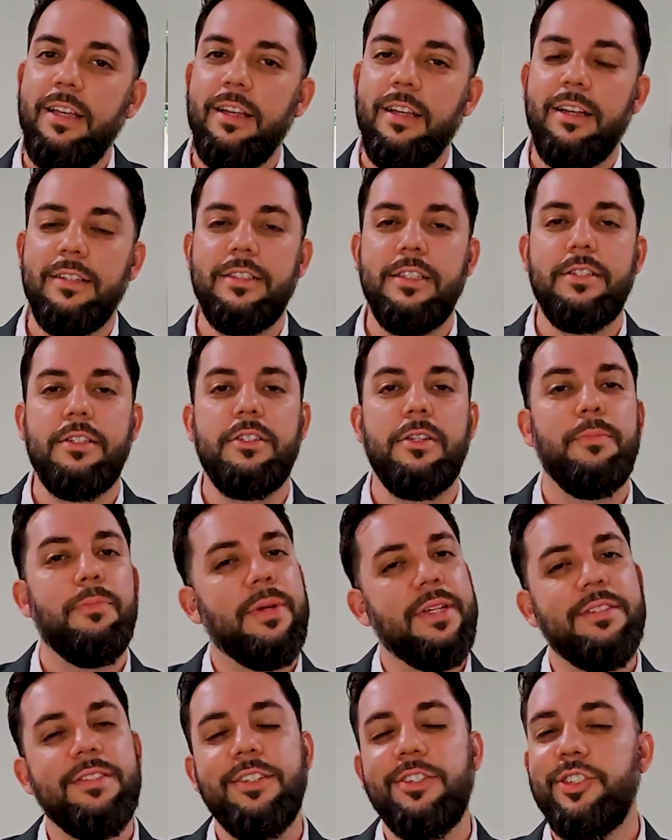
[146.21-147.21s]
because this is a
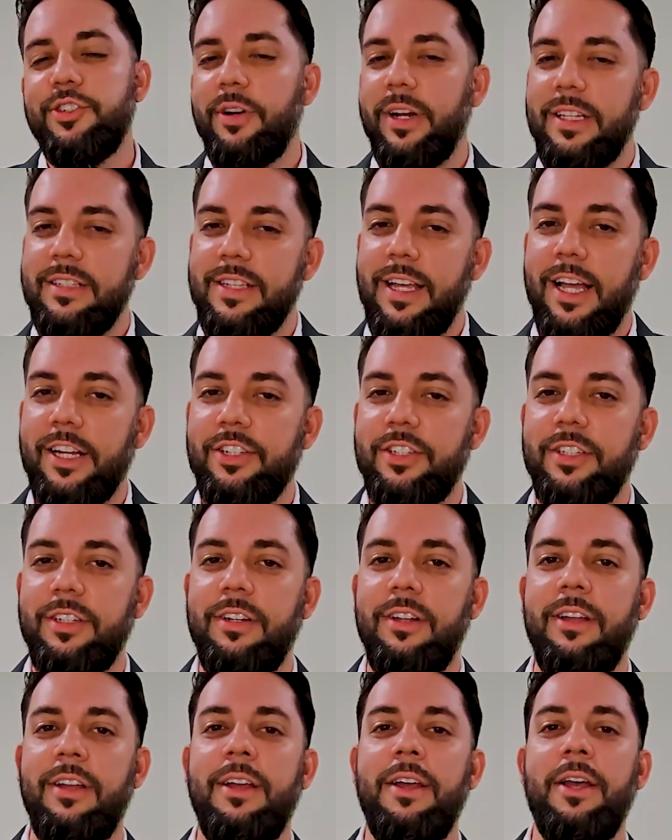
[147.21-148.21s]
business
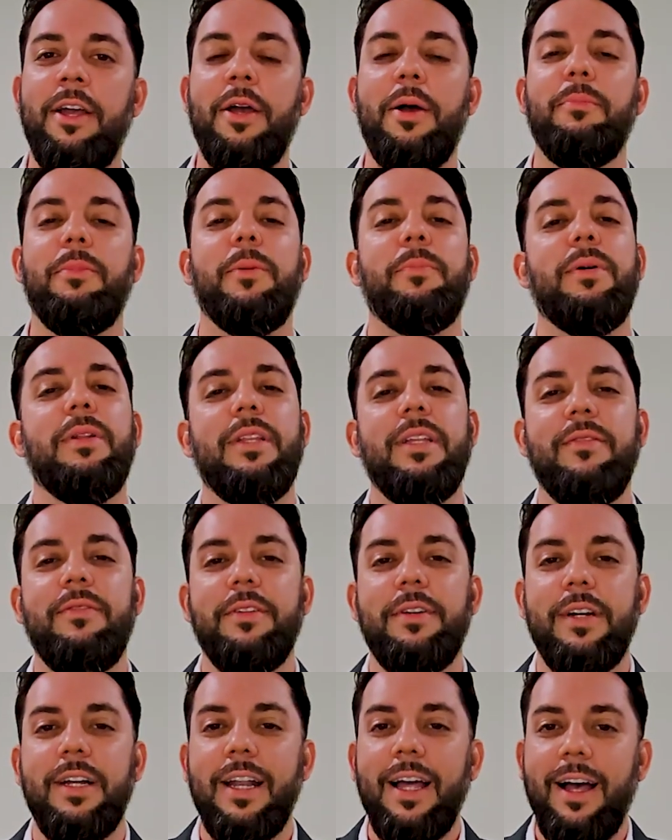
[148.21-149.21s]
transaction, but believe it
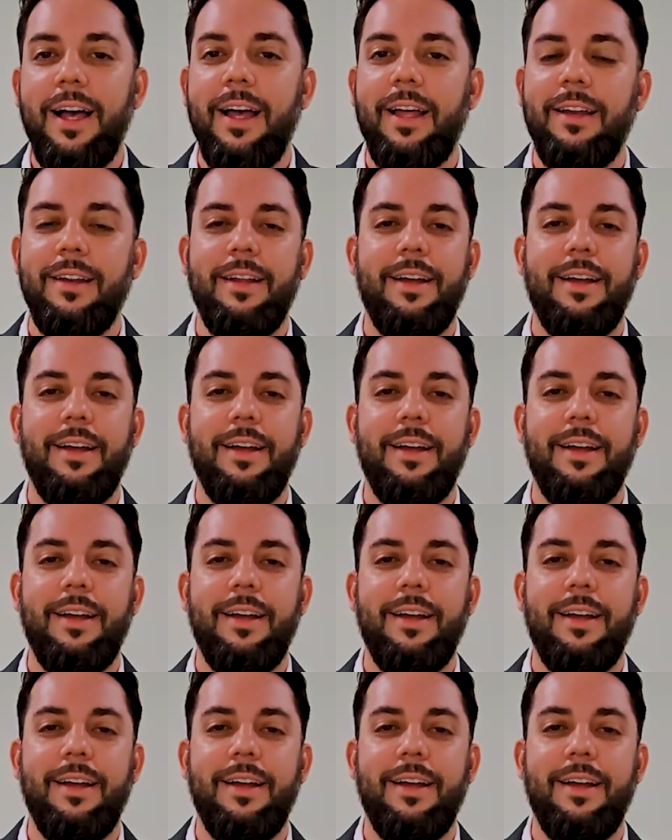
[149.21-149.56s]
or not,